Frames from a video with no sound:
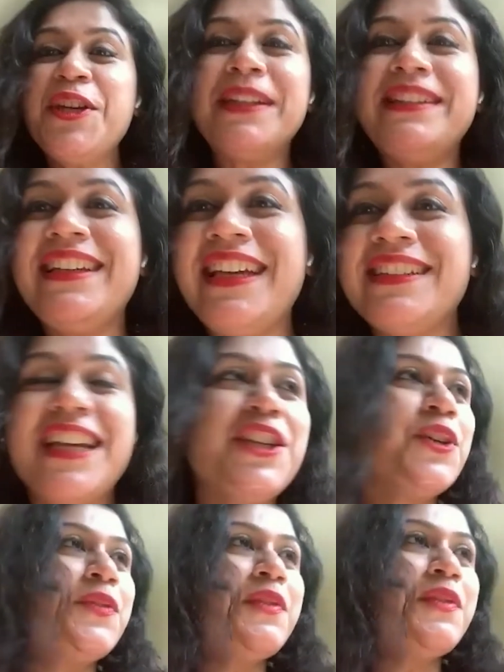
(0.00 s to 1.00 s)
Thank you,
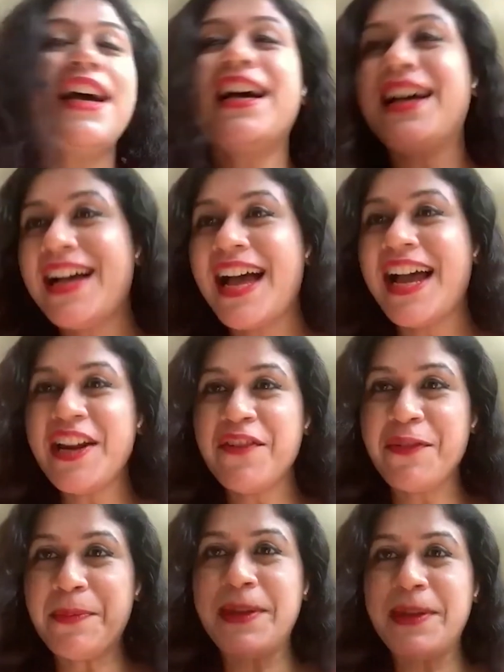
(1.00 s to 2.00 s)
Prateek. Thank you.
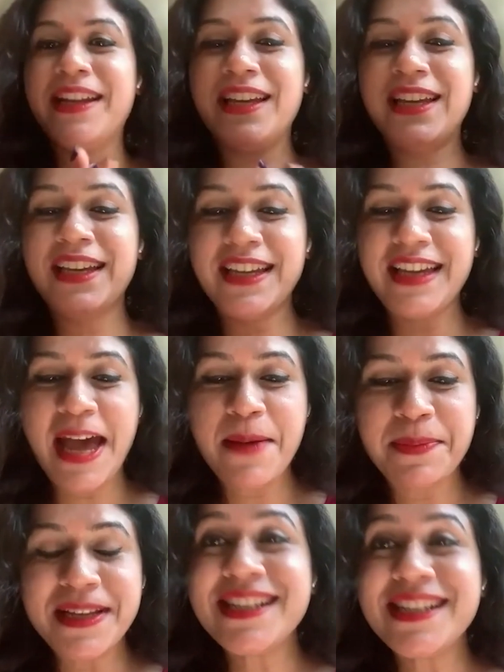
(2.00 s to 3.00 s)
Hi, everybody.
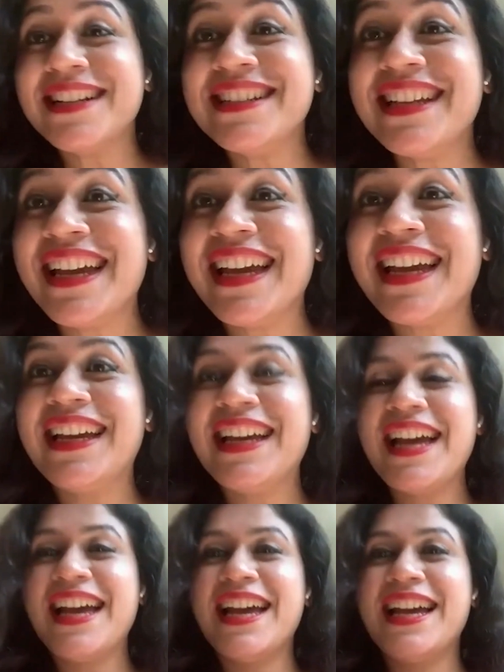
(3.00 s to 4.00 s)
Happy
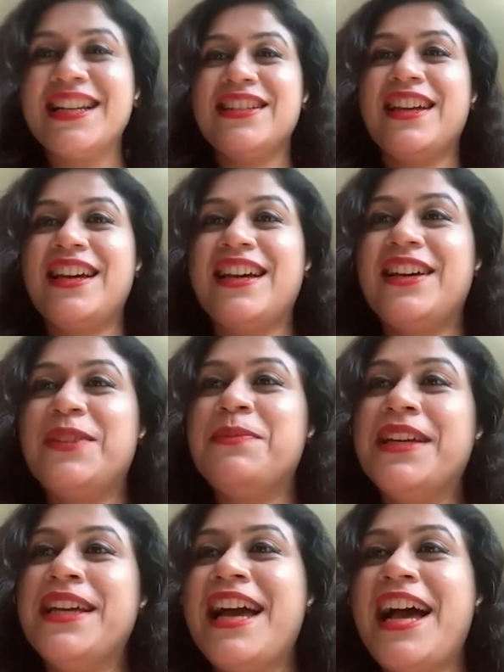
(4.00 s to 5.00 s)
Sunday. And
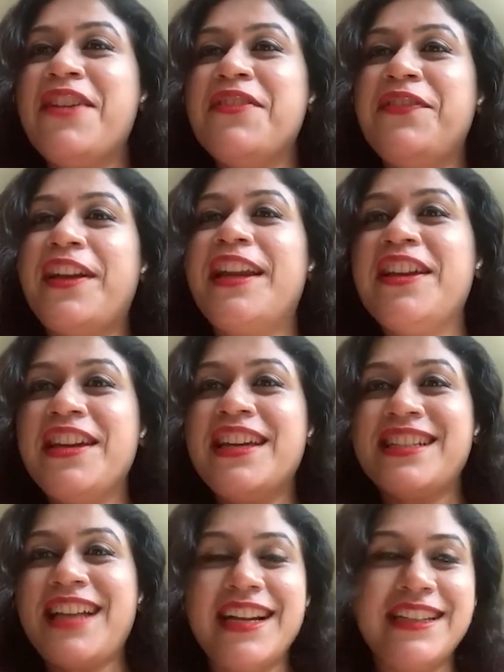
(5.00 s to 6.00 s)
I'm very
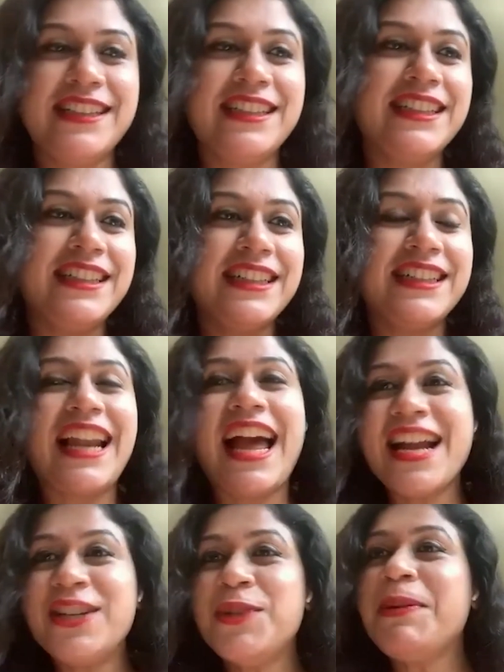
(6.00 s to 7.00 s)
excited and
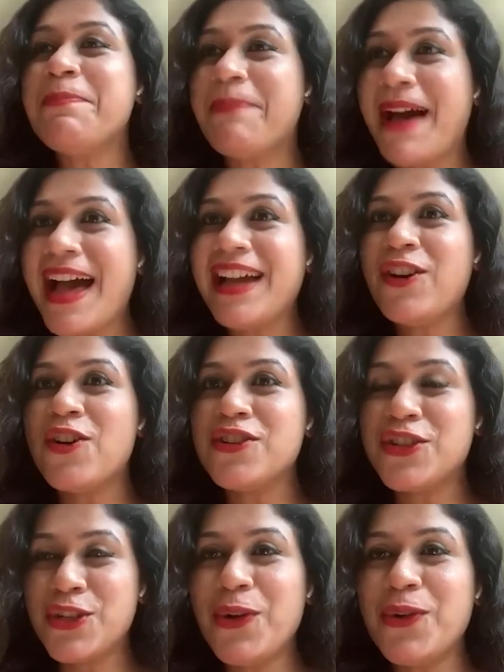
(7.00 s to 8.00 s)
glad to be back on
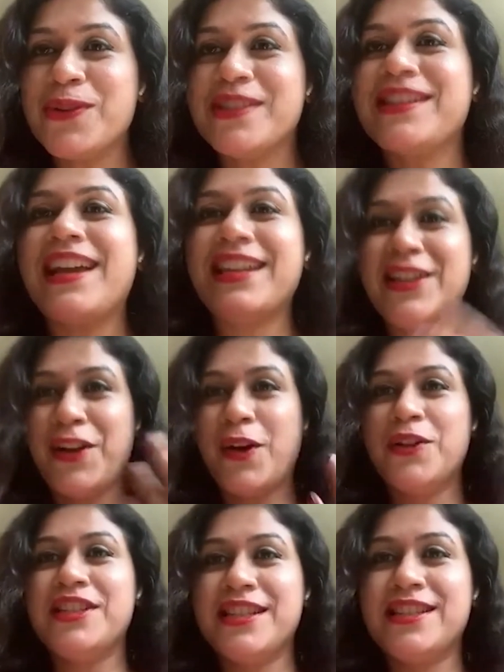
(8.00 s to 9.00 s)
shows like, you
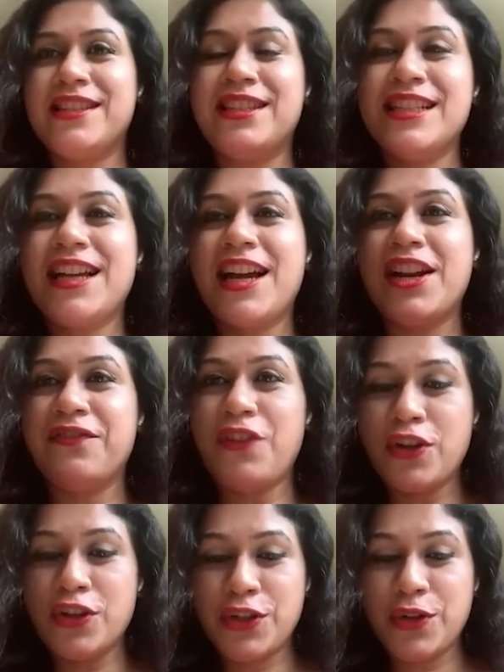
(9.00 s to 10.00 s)
know, just these kind of
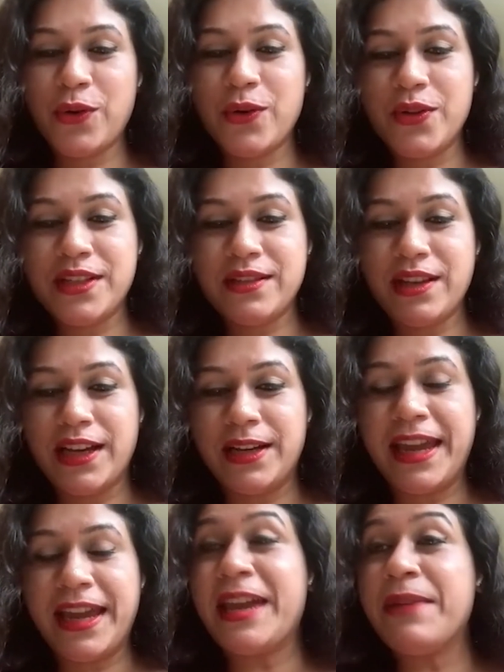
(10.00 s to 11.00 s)
talk shows,
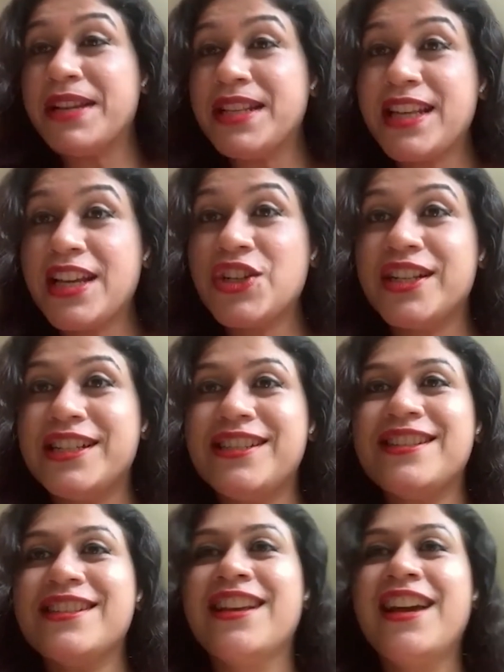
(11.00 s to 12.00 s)
AMA
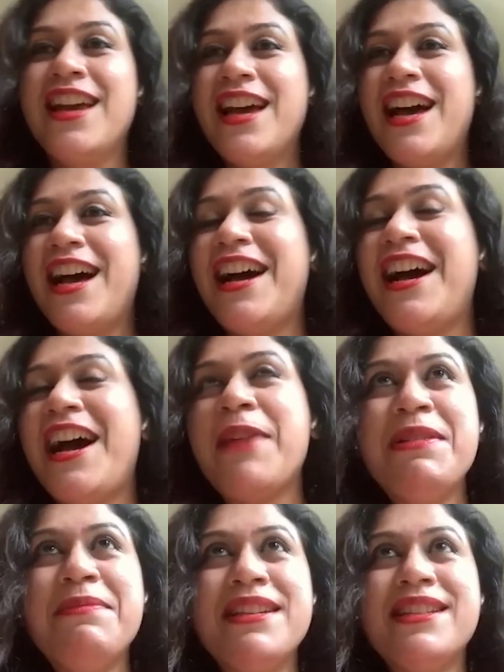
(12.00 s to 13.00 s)
sessions. I've
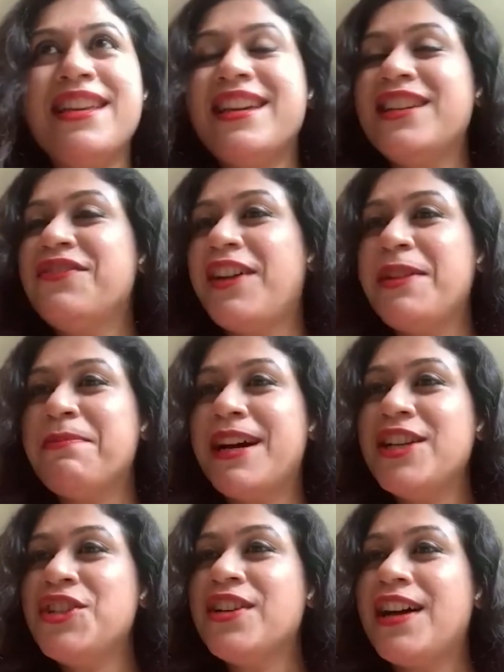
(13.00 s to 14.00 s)
been missing it very
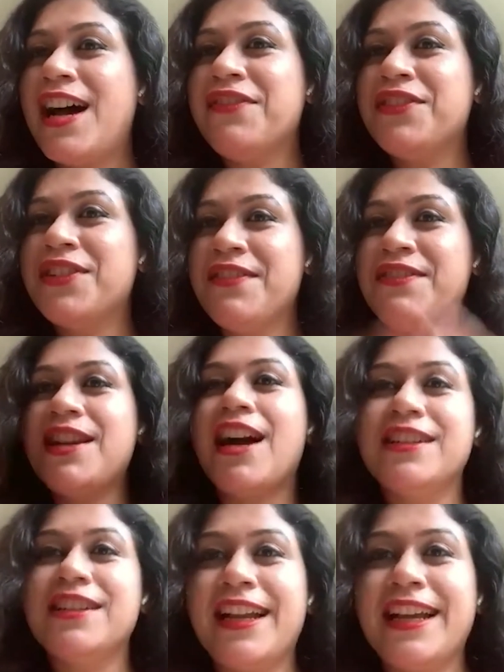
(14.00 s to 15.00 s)
much after I've
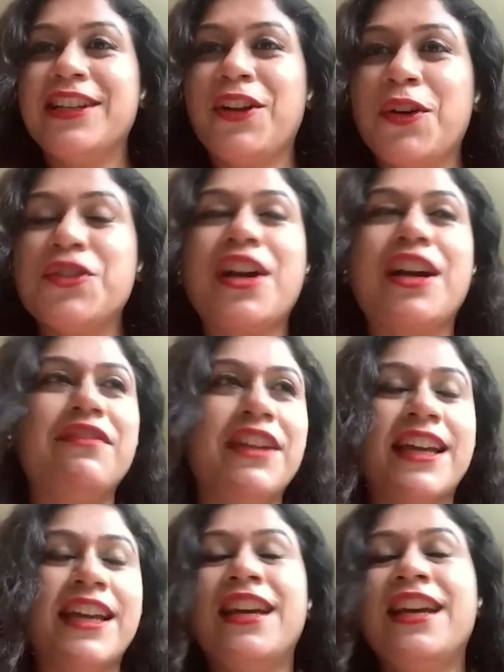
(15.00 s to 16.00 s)
started, like, you know,
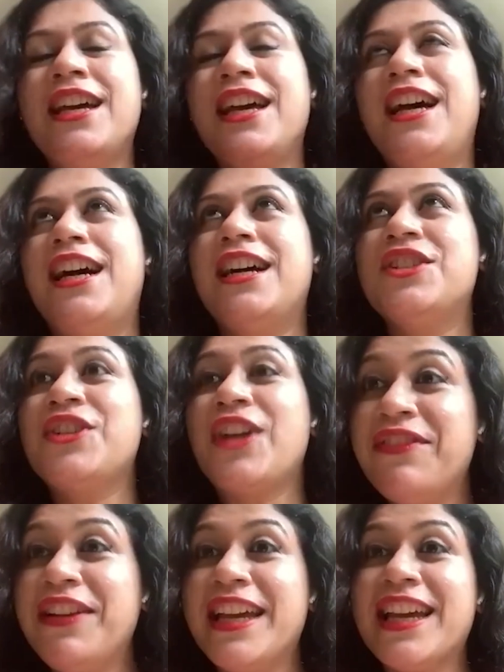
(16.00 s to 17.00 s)
traveling.
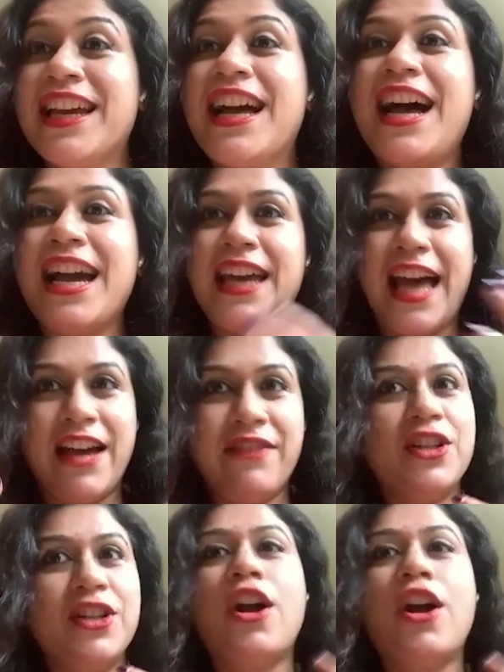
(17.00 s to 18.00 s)
I
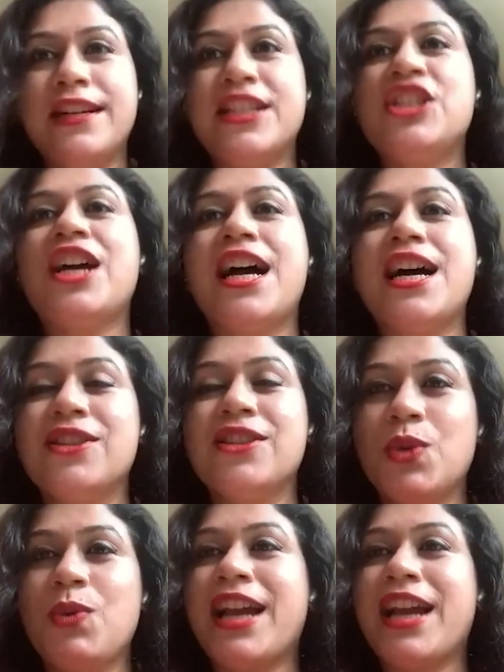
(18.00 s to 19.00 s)
haven't gotten a chance
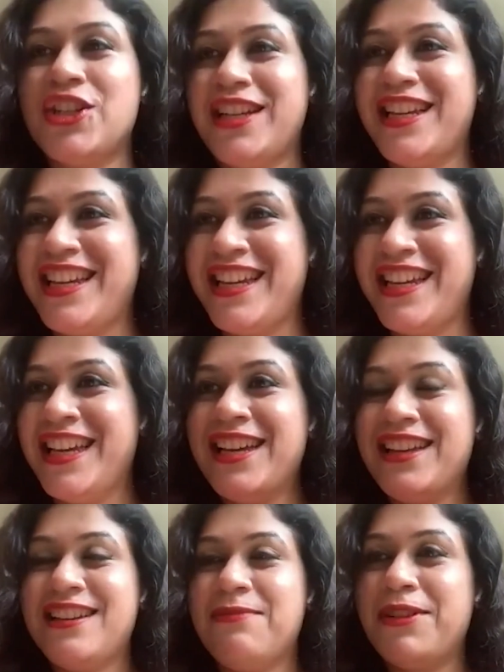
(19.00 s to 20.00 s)
to actually
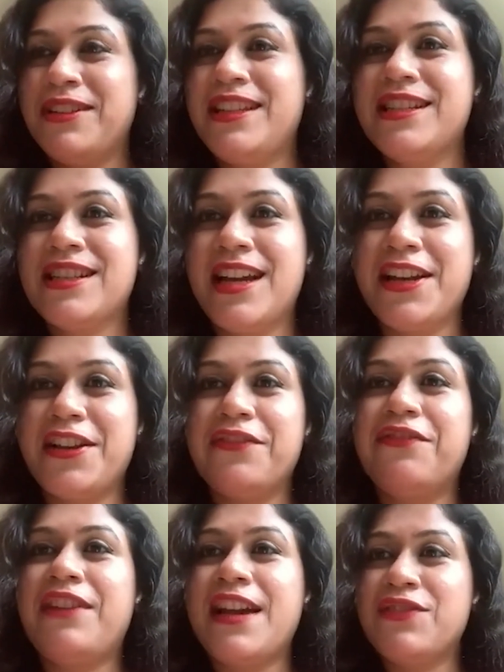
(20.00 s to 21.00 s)
come on these kind
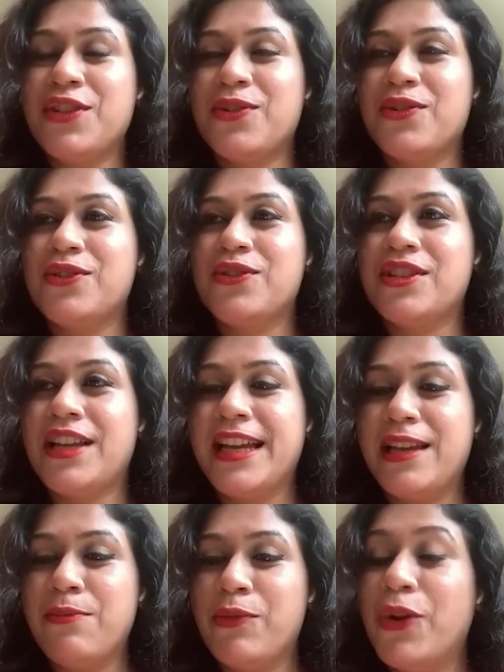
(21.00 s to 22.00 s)
of live shows
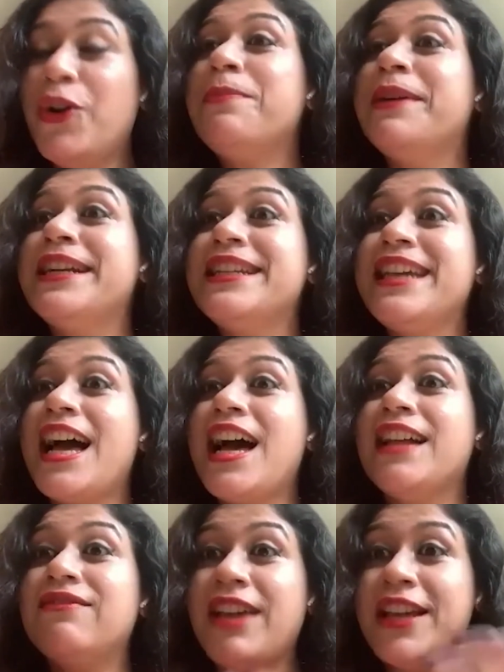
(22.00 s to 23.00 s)
anymore. But
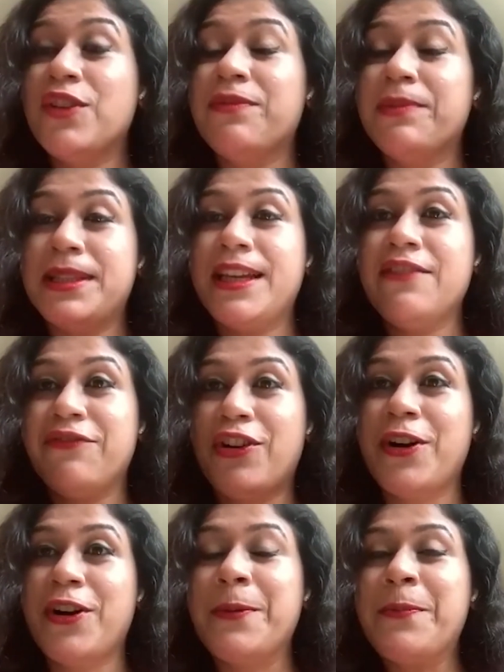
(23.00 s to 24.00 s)
yeah, thank you, Prateek,
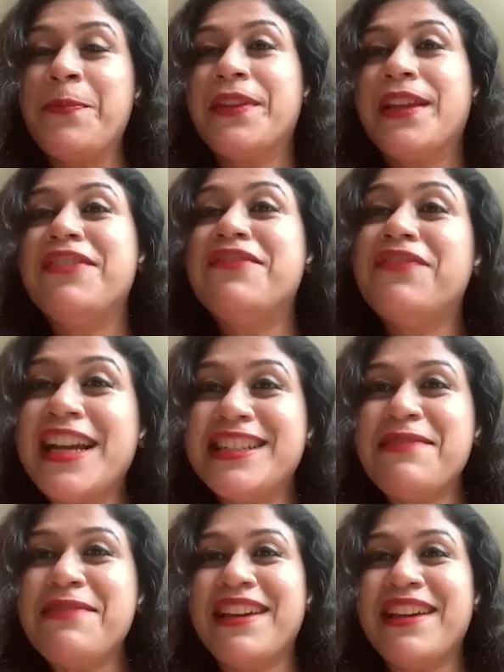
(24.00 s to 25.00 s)
for
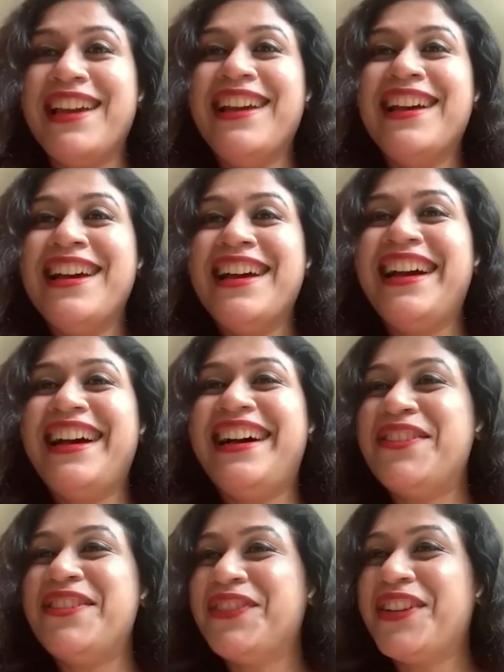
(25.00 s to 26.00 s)
inviting me
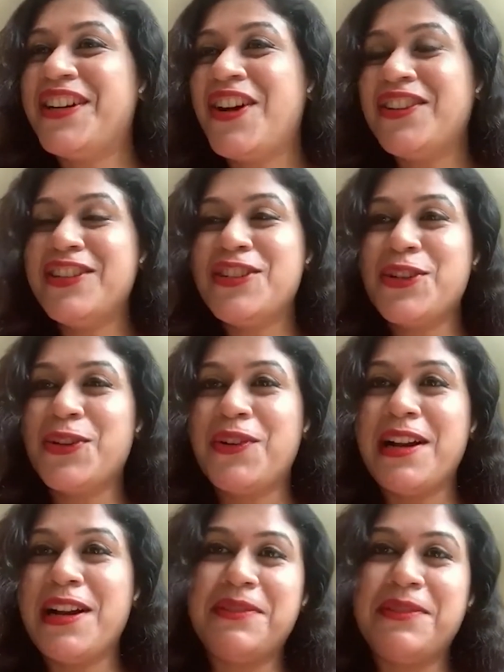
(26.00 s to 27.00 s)
on this show.
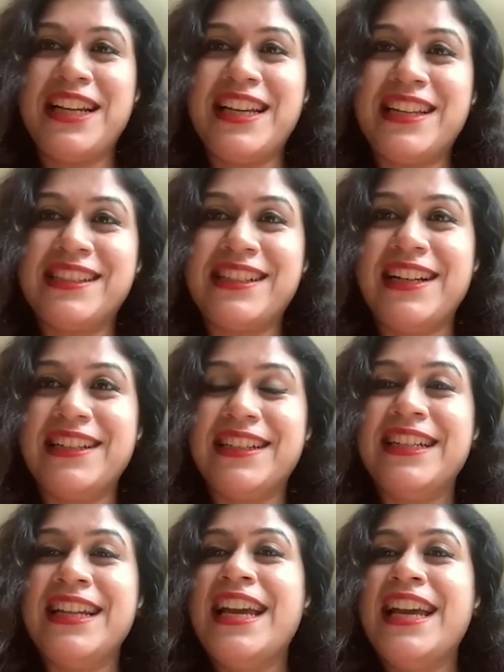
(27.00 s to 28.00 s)
I'm really
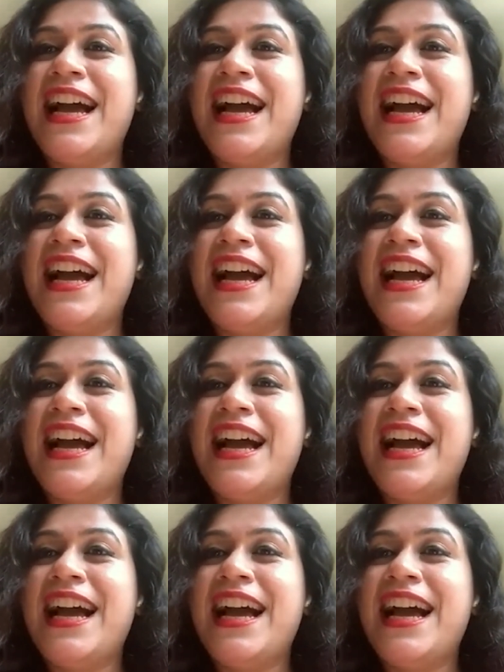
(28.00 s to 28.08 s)
excited.